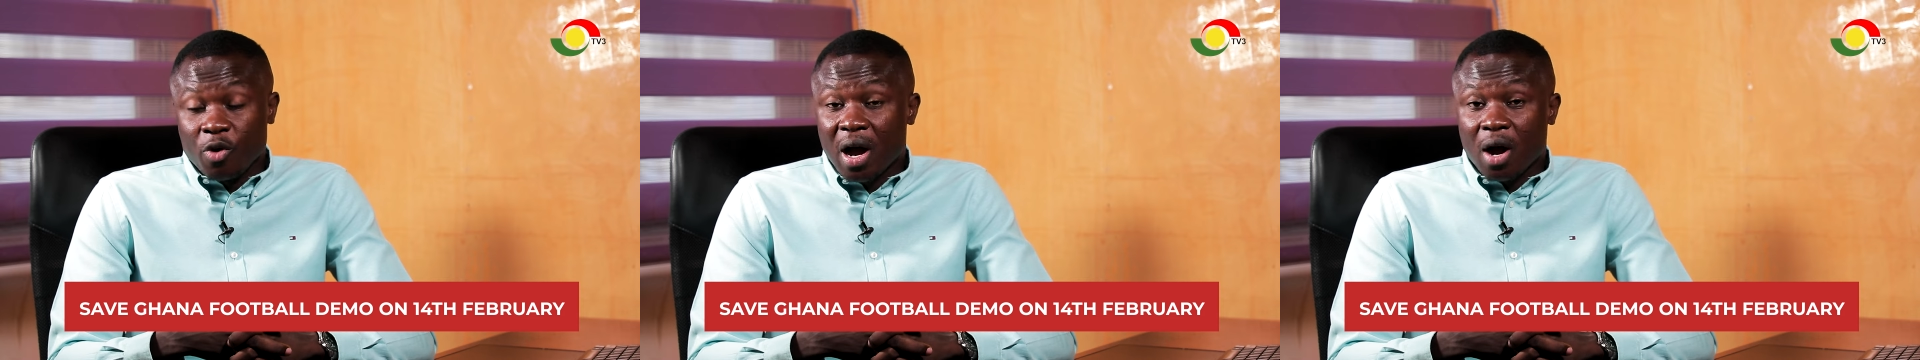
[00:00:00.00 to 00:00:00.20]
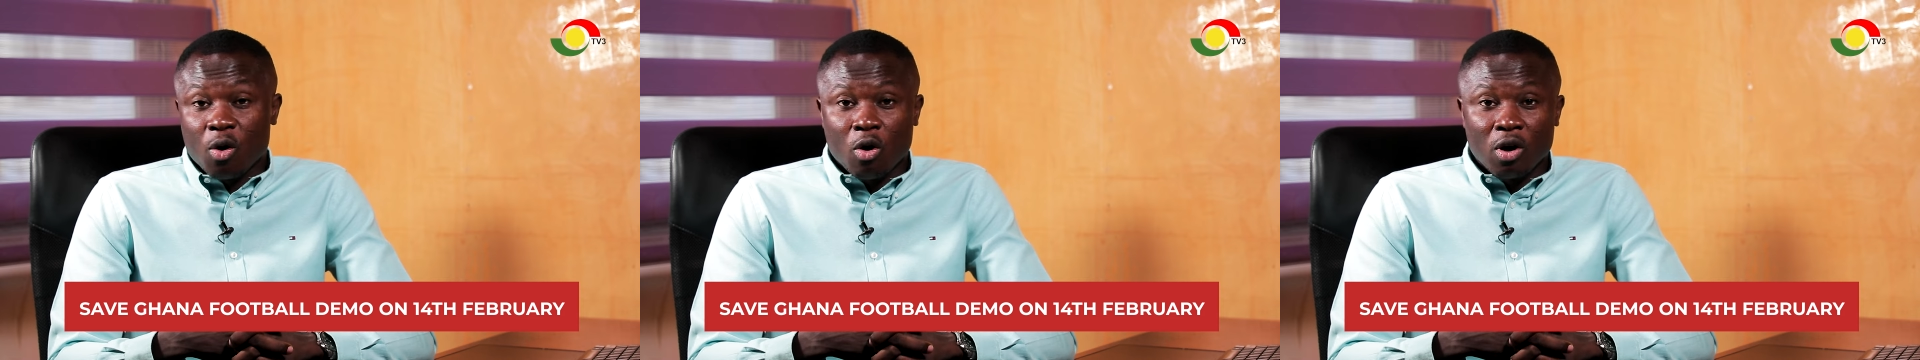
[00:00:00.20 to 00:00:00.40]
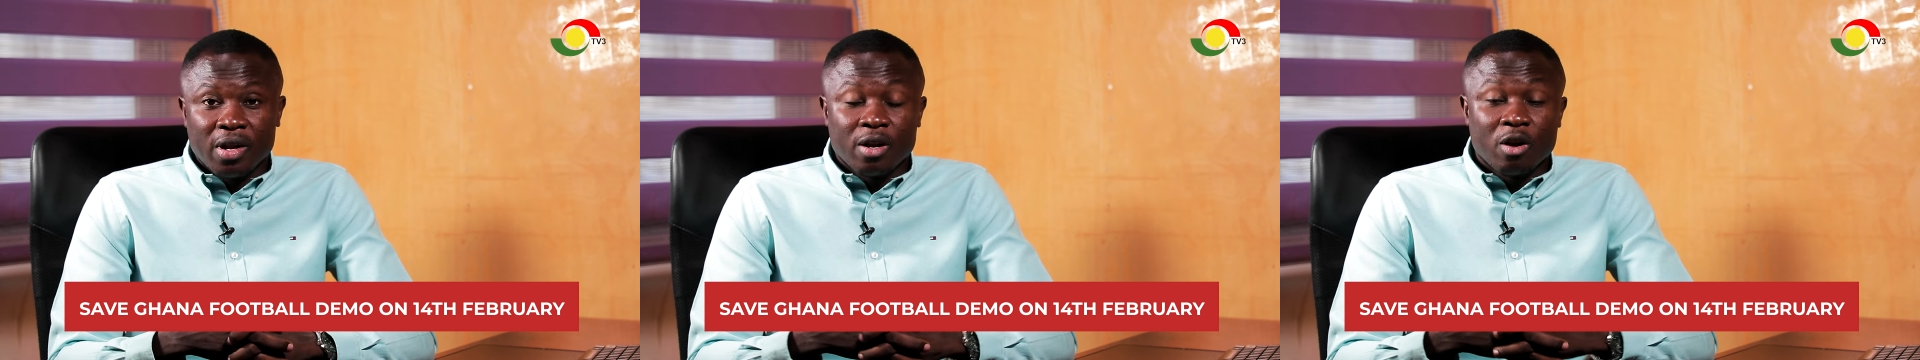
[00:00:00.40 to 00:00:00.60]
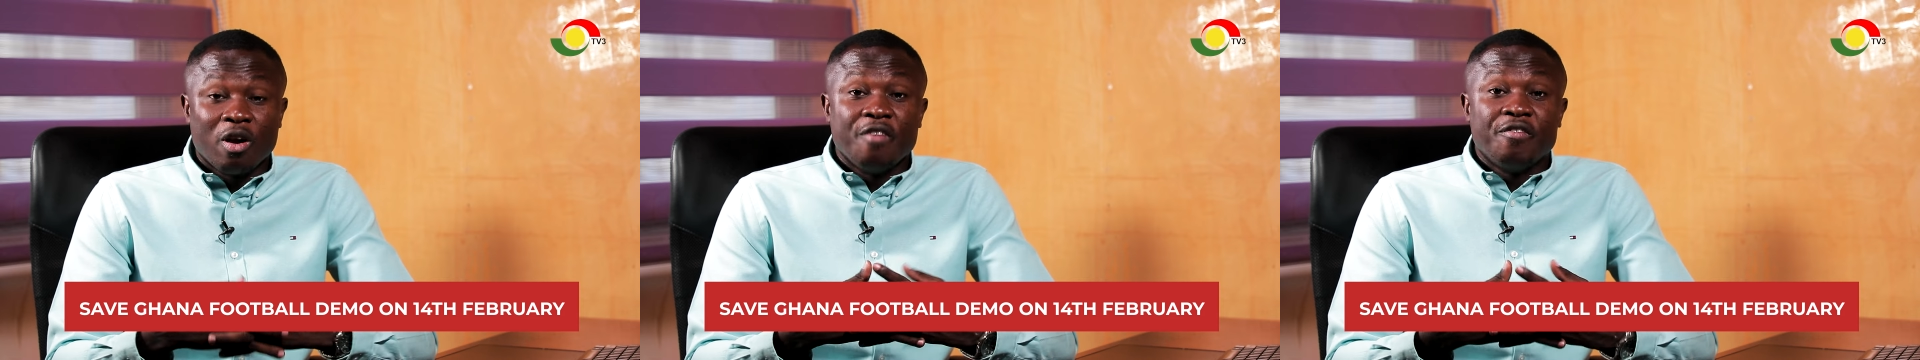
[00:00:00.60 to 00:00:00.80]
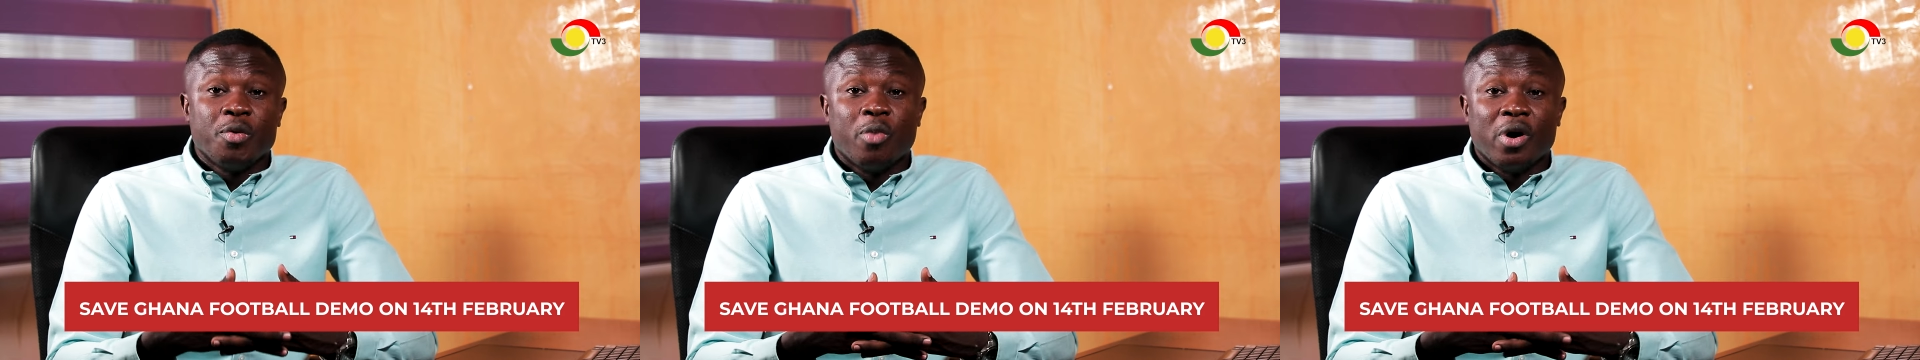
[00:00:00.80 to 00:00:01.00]
we are calling on
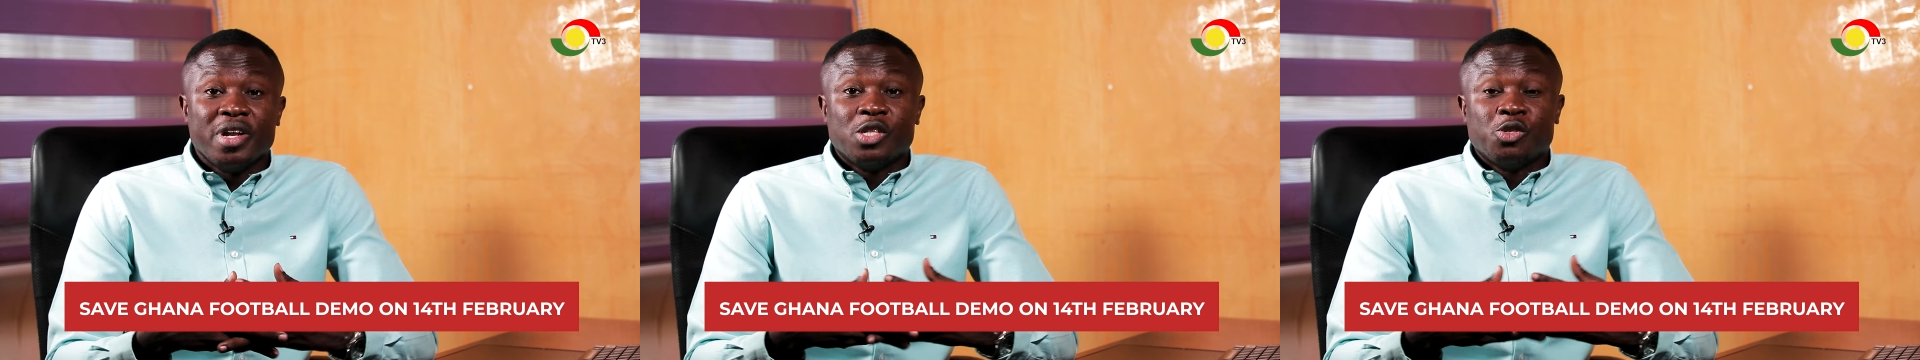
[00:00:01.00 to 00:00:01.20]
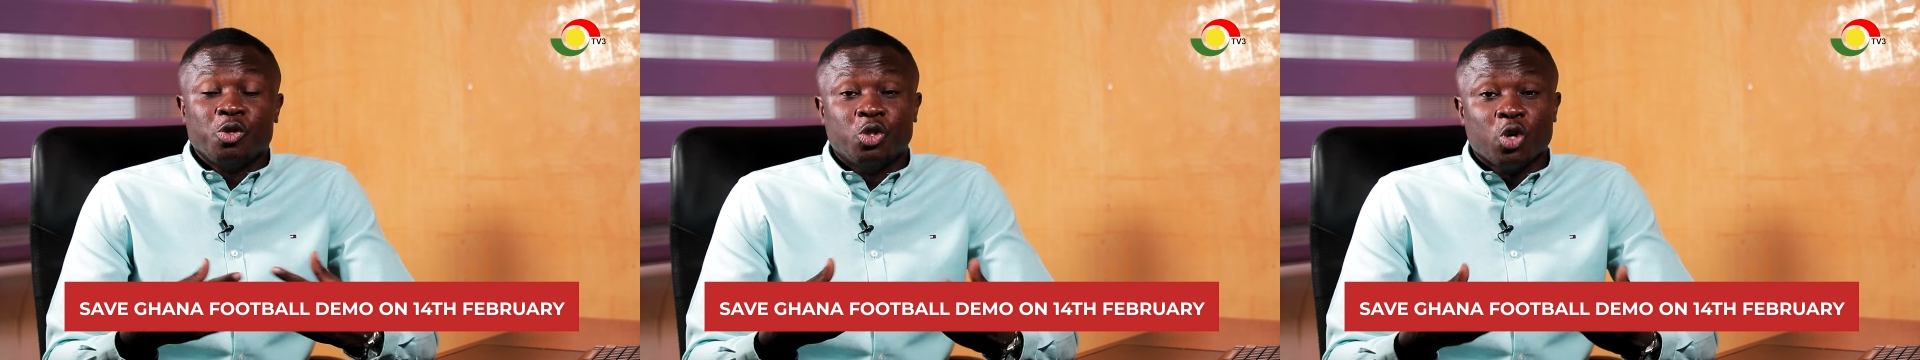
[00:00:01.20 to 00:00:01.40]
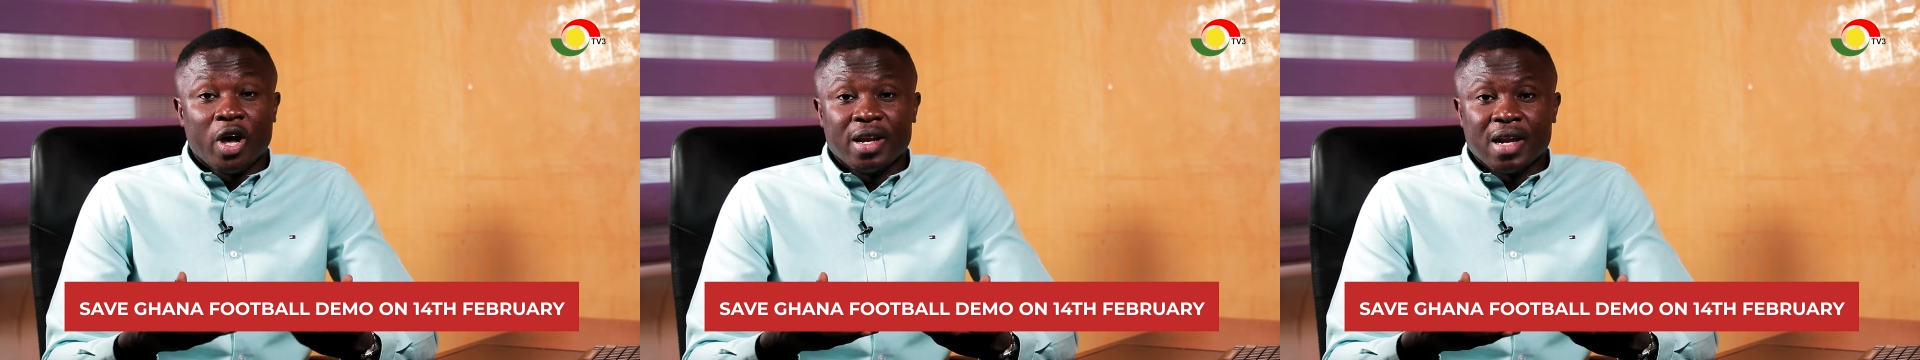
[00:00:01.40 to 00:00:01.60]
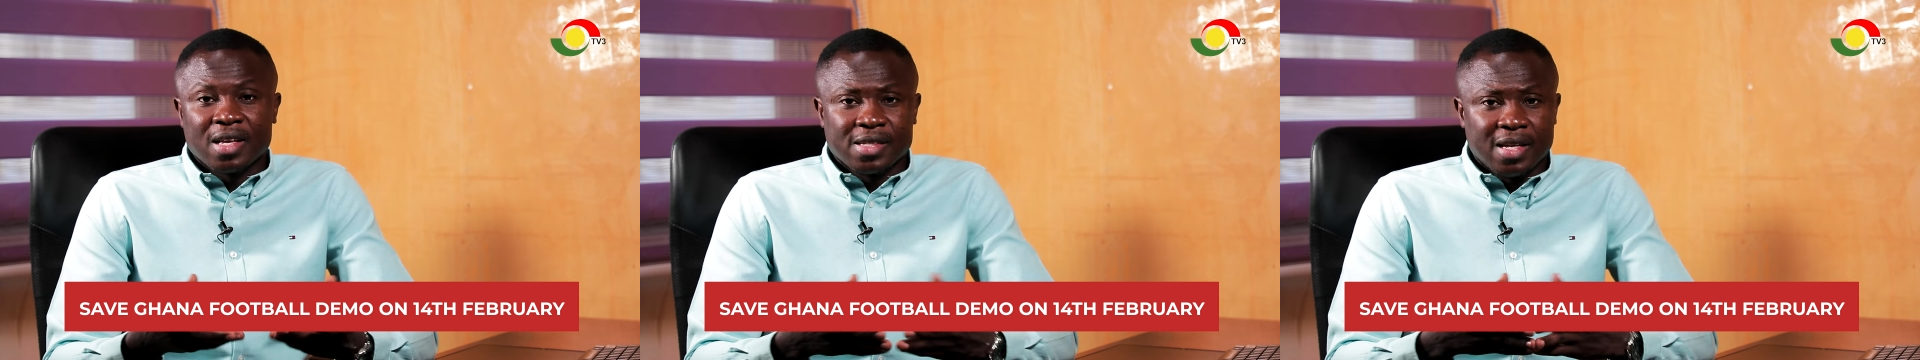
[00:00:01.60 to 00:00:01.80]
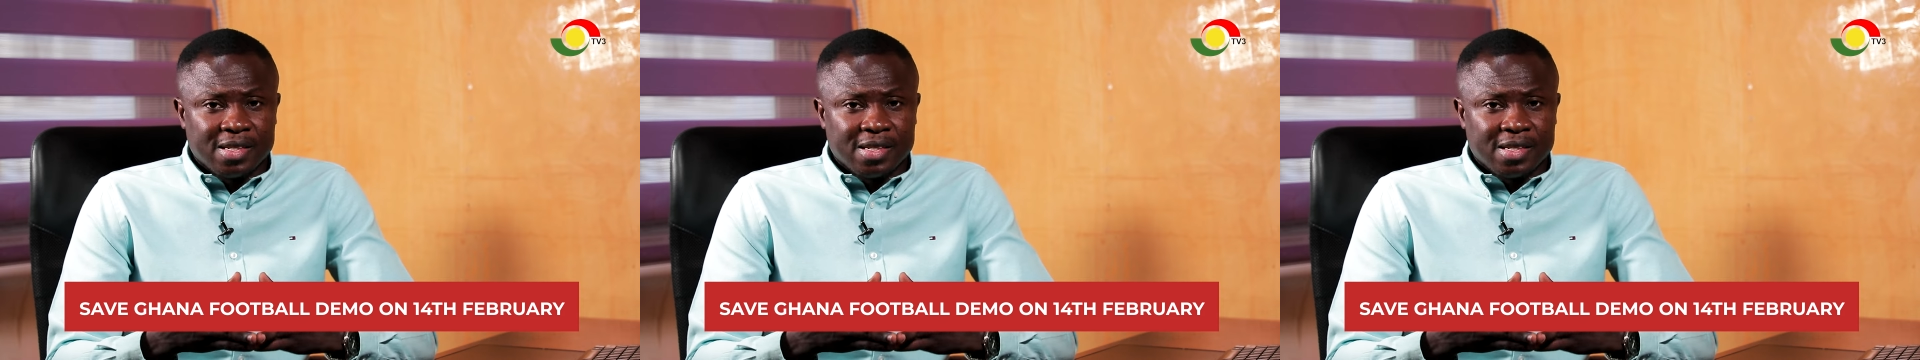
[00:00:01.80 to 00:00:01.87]
everybody to join us.